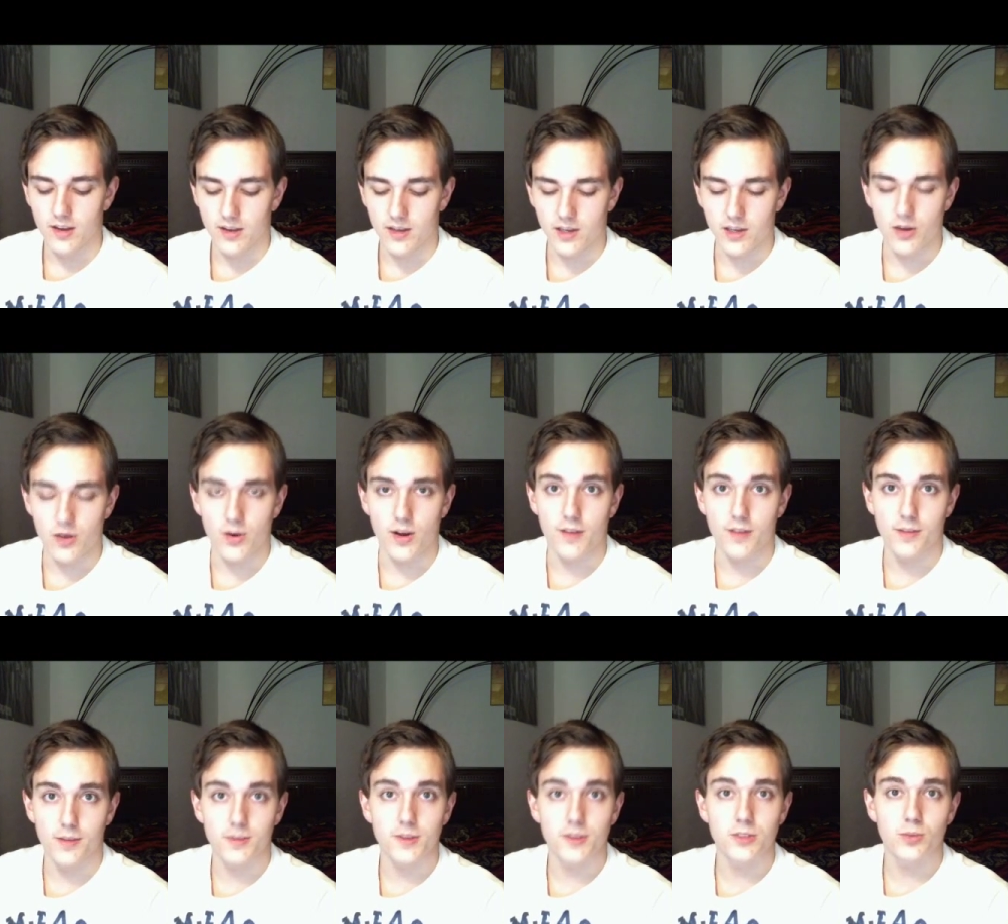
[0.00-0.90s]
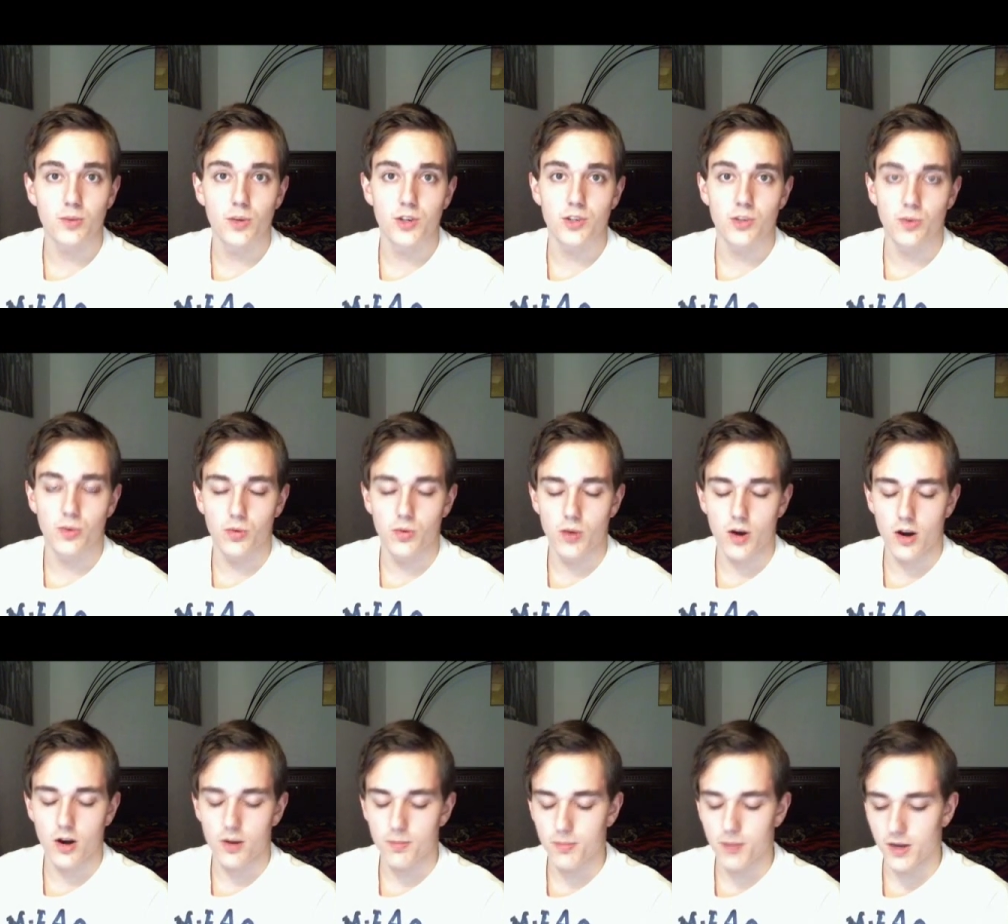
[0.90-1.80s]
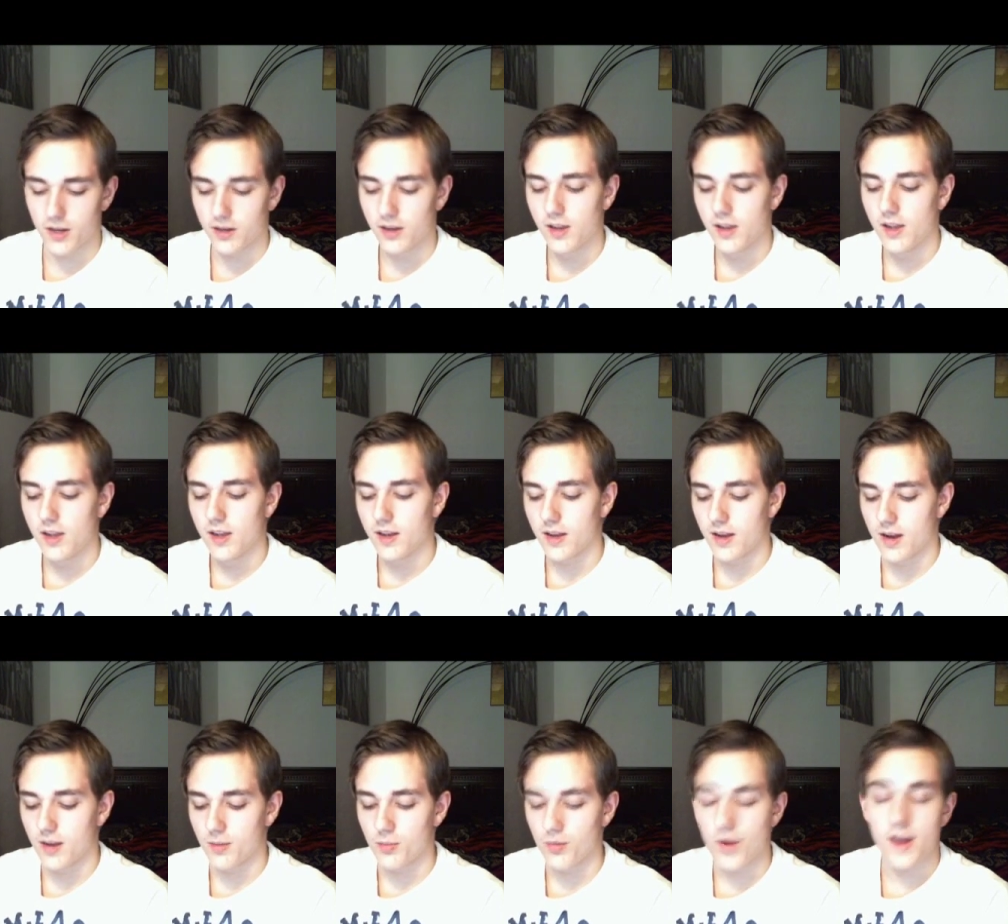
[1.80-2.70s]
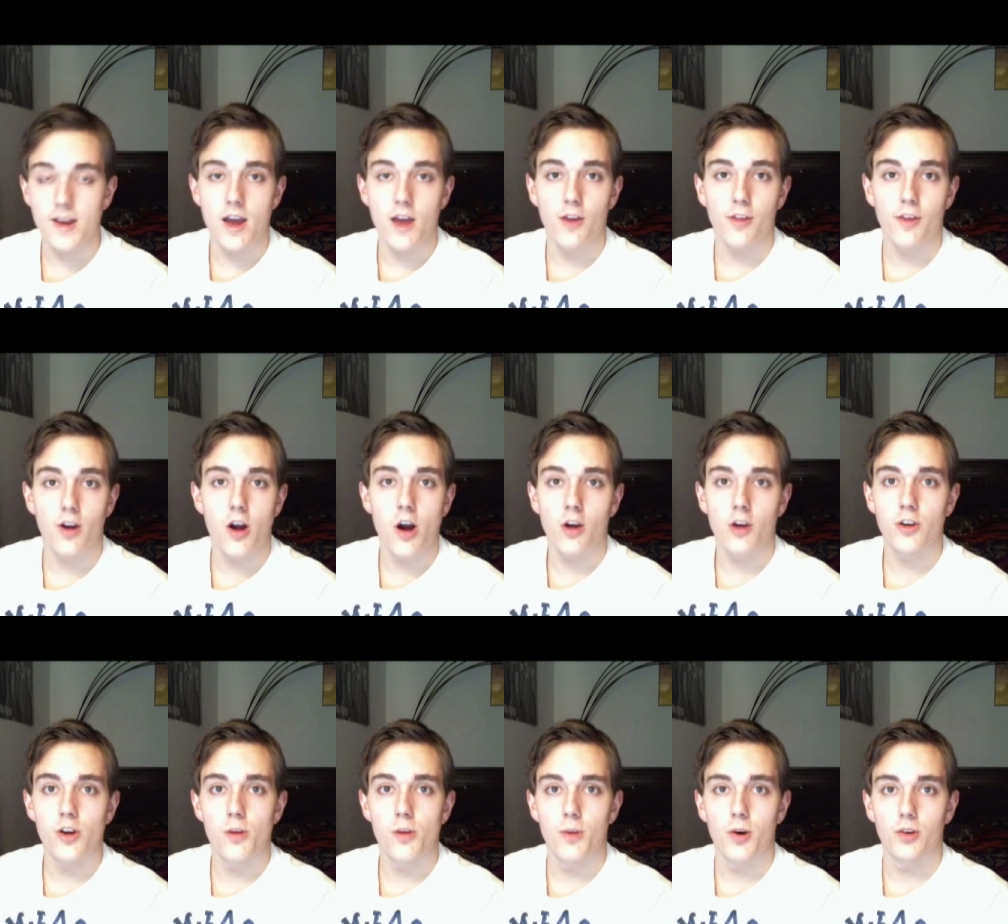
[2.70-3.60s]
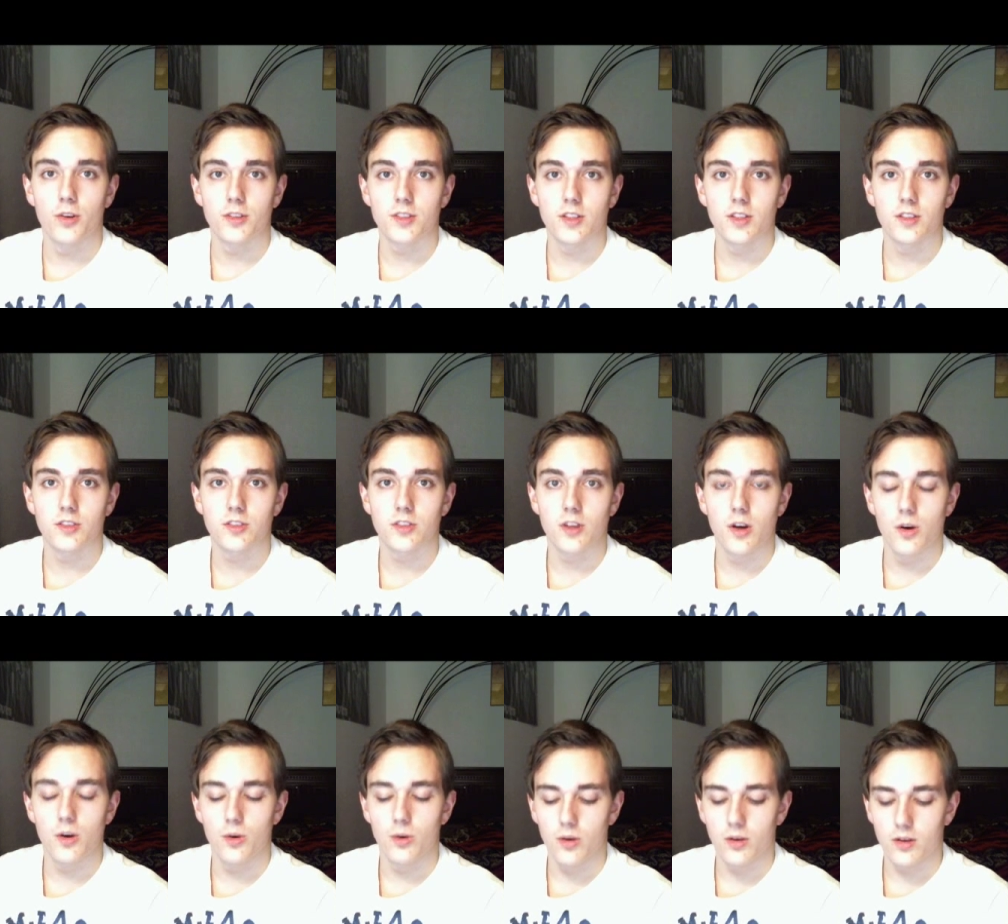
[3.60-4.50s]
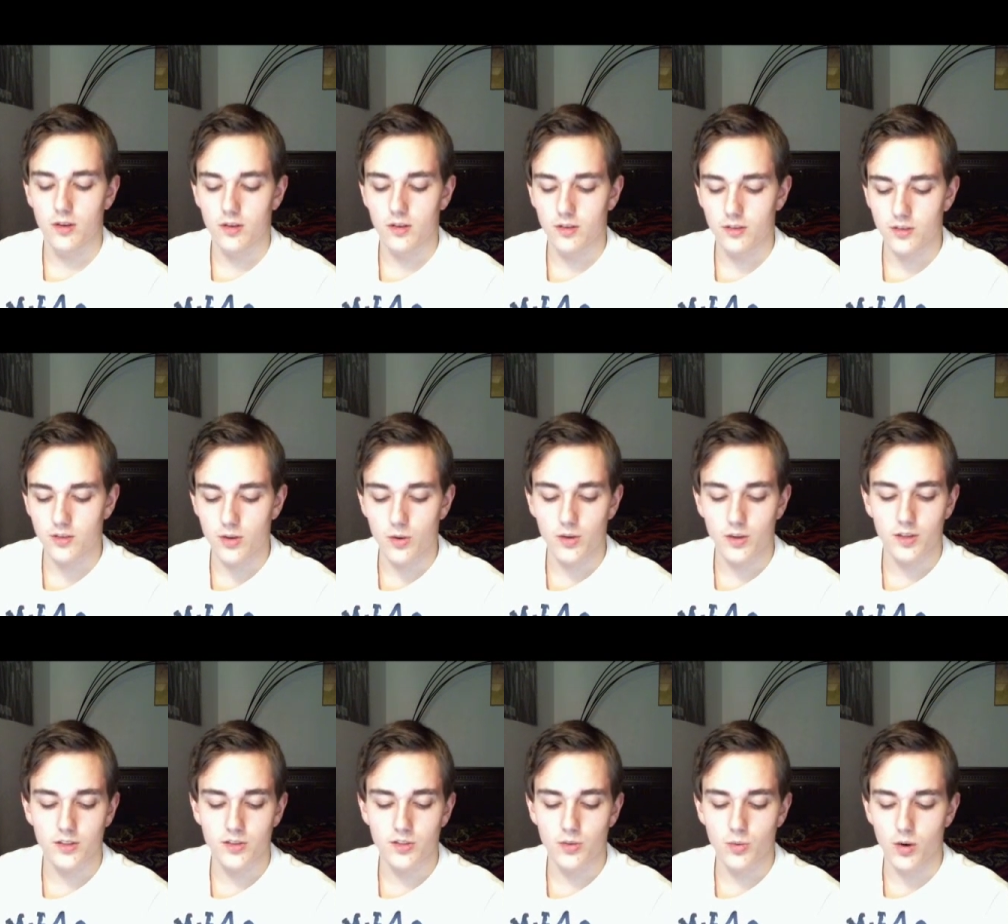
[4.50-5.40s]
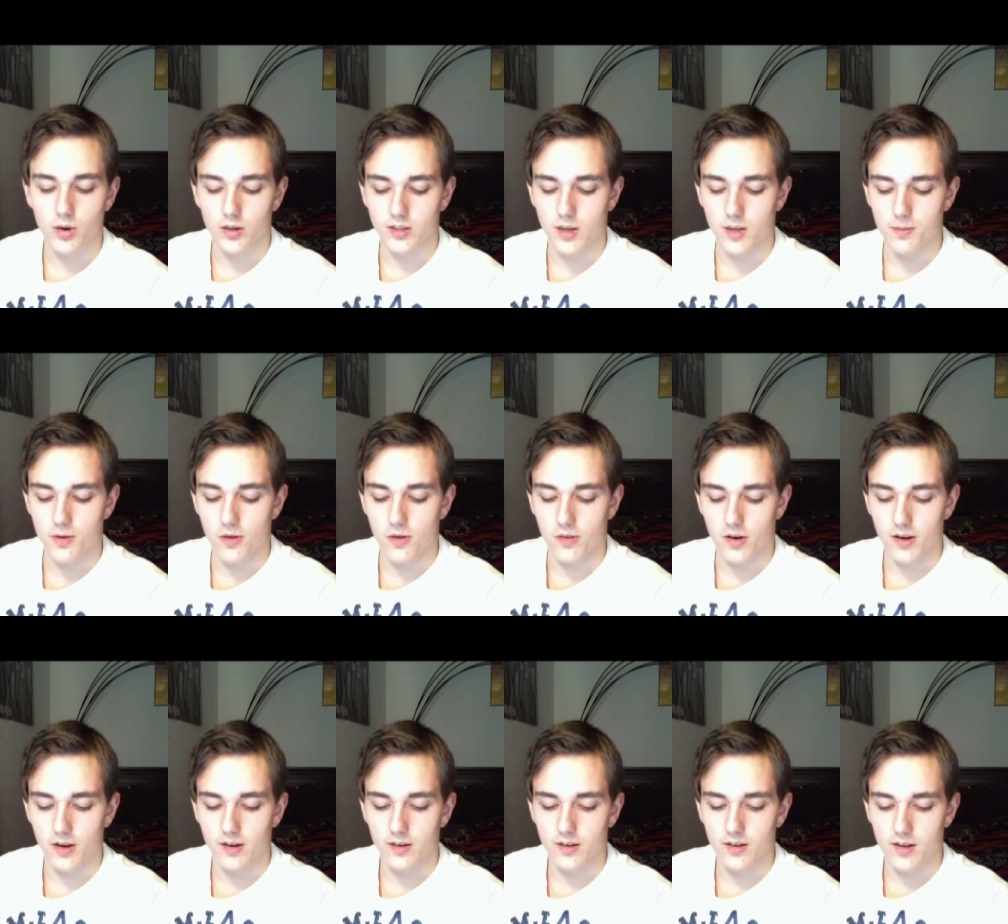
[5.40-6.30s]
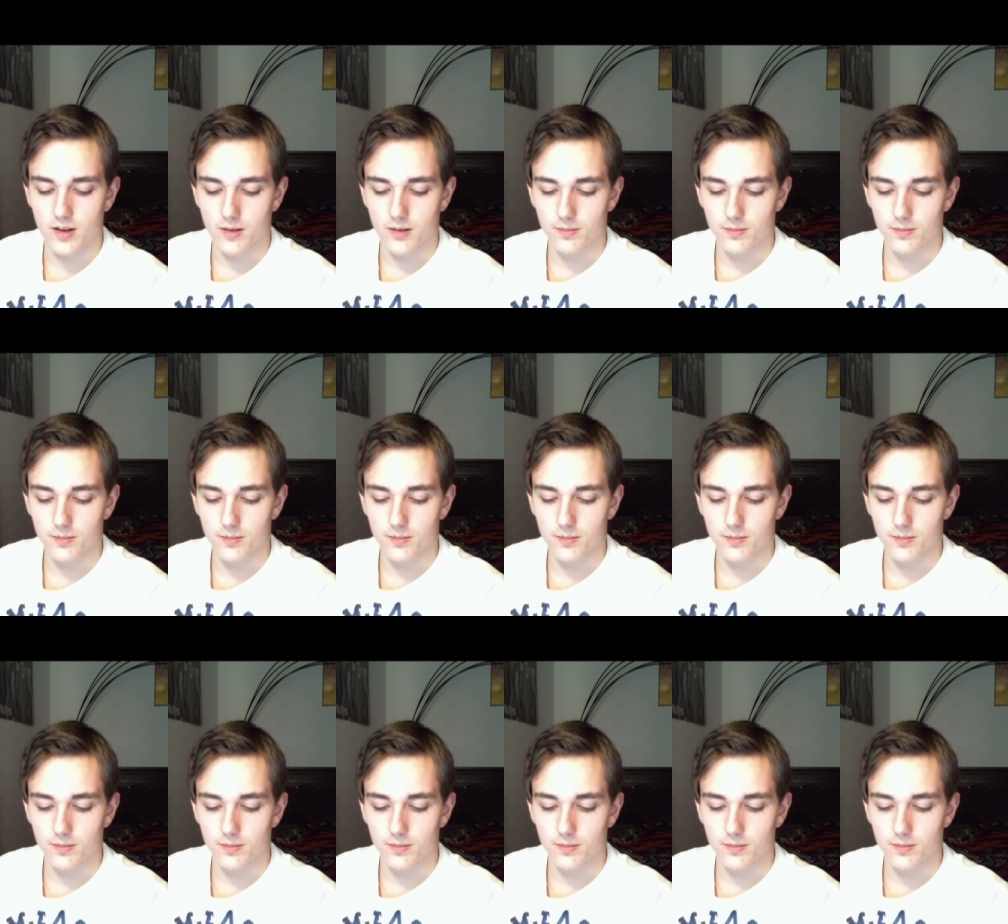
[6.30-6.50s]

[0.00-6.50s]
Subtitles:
when I flip the switch, it will work. But right now there are no bonuses, so don't get too worked up over it.